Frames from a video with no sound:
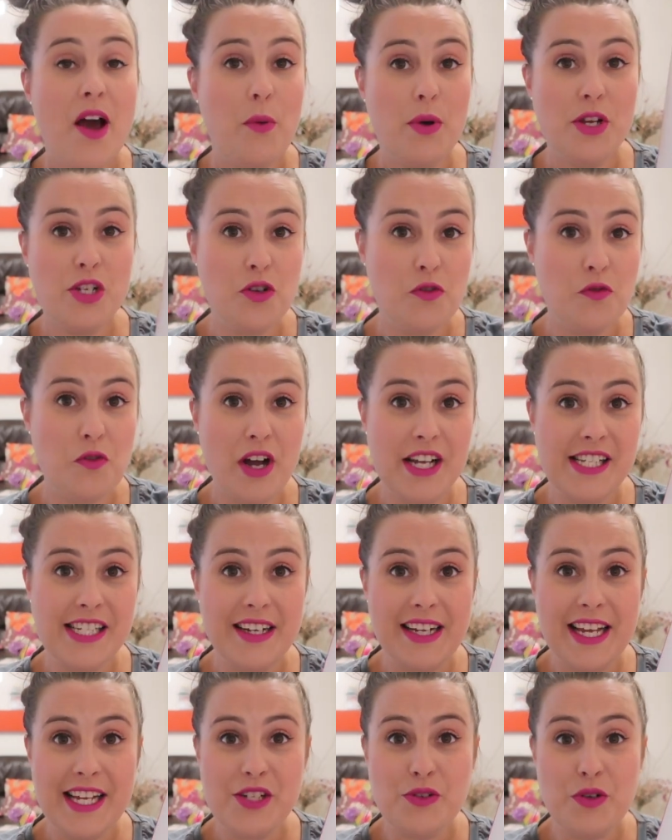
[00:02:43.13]
which you find
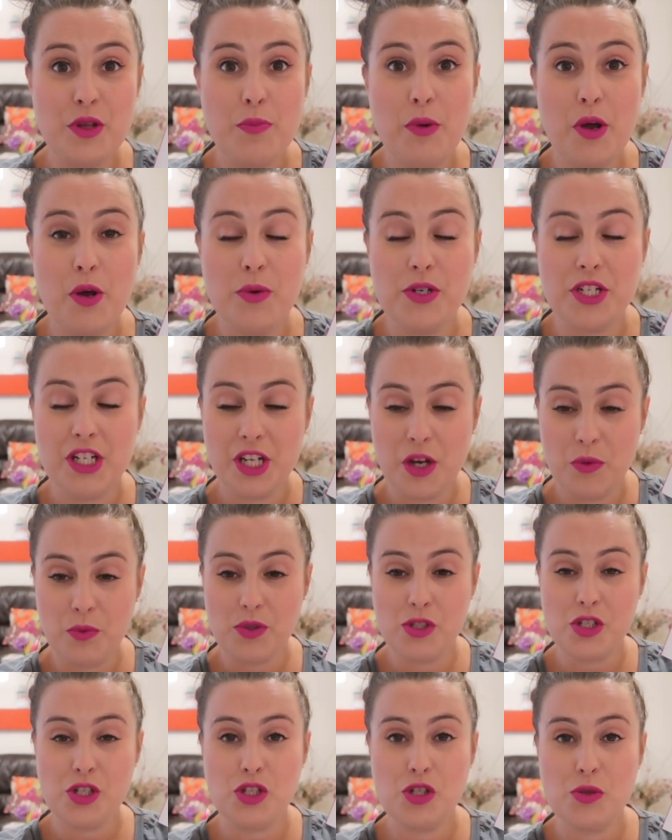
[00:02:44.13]
out later in the book, which I don't
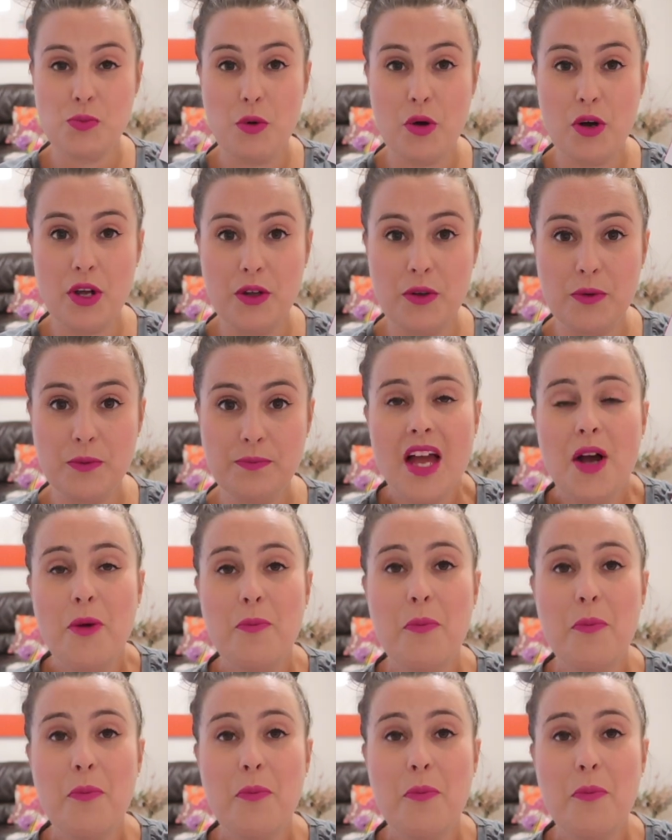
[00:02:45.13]
want to spoil.